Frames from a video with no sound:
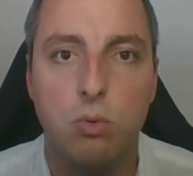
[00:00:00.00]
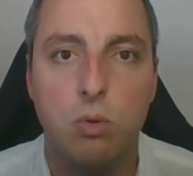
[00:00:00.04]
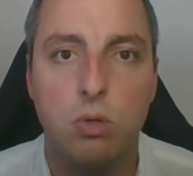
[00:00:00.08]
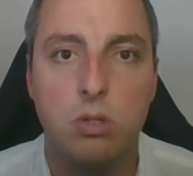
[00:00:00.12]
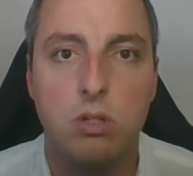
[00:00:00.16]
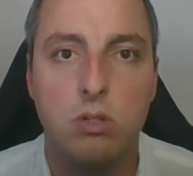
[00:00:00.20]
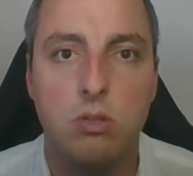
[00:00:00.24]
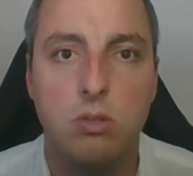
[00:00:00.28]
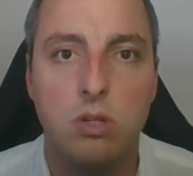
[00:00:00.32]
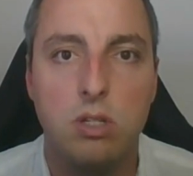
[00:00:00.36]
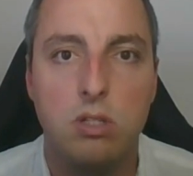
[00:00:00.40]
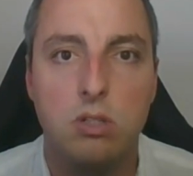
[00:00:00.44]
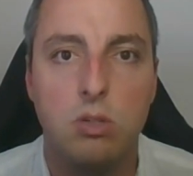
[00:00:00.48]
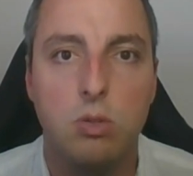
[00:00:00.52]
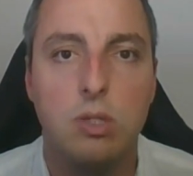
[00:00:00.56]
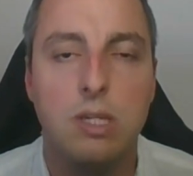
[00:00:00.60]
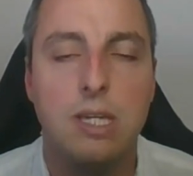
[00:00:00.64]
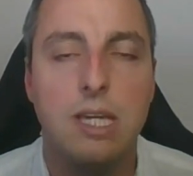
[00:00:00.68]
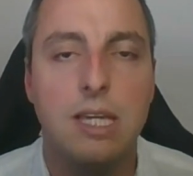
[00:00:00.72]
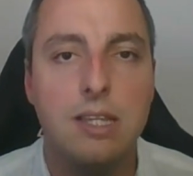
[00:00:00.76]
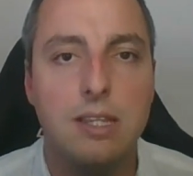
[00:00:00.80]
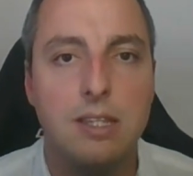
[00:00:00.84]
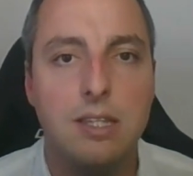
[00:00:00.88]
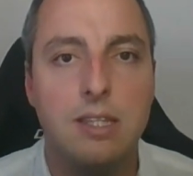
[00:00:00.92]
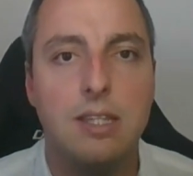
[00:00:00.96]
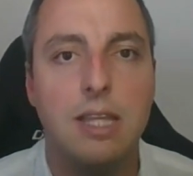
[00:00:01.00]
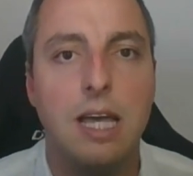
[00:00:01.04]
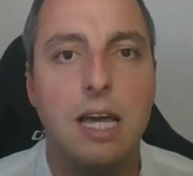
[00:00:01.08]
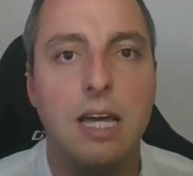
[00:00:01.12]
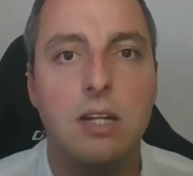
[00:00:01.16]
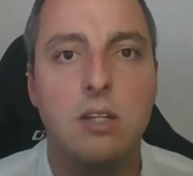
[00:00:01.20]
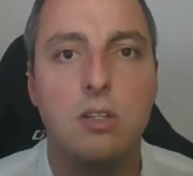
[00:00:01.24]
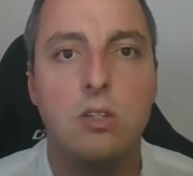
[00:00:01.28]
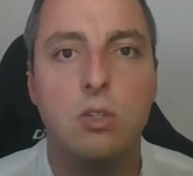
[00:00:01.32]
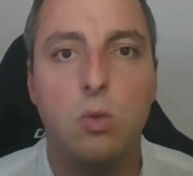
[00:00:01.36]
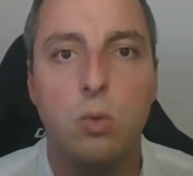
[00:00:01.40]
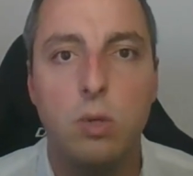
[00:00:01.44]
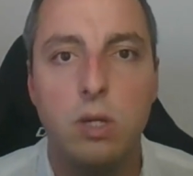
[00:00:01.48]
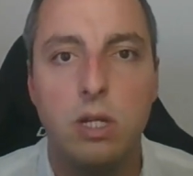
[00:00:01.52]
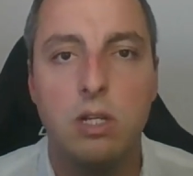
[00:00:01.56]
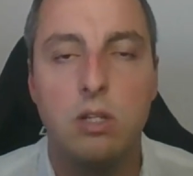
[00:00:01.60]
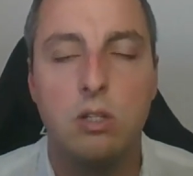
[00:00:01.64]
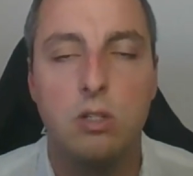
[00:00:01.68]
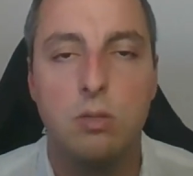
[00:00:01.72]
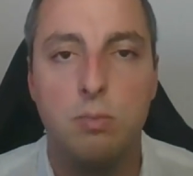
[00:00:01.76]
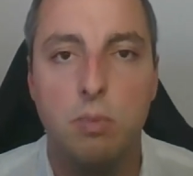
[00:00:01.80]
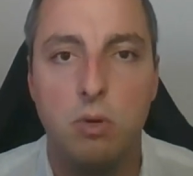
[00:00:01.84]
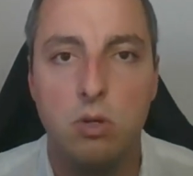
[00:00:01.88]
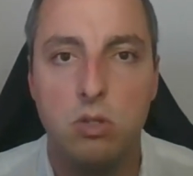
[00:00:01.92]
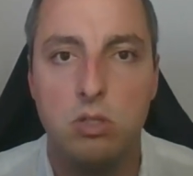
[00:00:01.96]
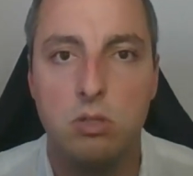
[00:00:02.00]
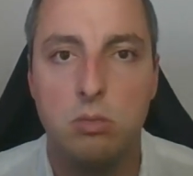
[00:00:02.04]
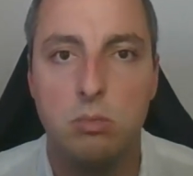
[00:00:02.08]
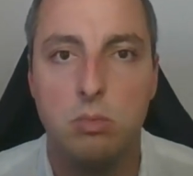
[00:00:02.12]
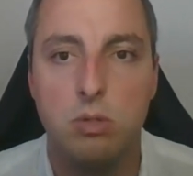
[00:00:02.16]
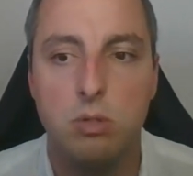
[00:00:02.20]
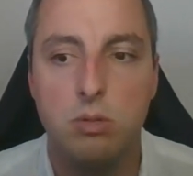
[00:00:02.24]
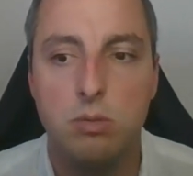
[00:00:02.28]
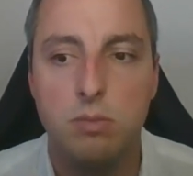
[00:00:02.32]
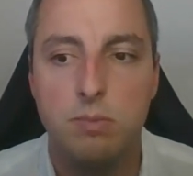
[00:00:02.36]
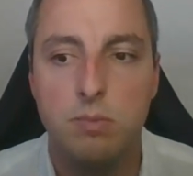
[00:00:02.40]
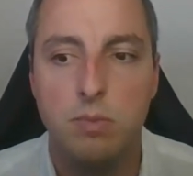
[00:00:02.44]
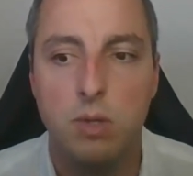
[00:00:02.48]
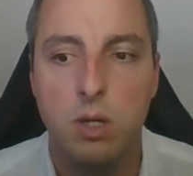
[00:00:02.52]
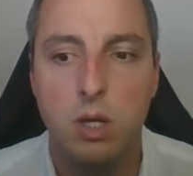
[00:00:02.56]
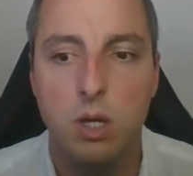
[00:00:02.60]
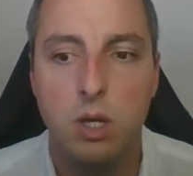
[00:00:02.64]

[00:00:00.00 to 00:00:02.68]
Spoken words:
important, right? So get the data as quickly as possible.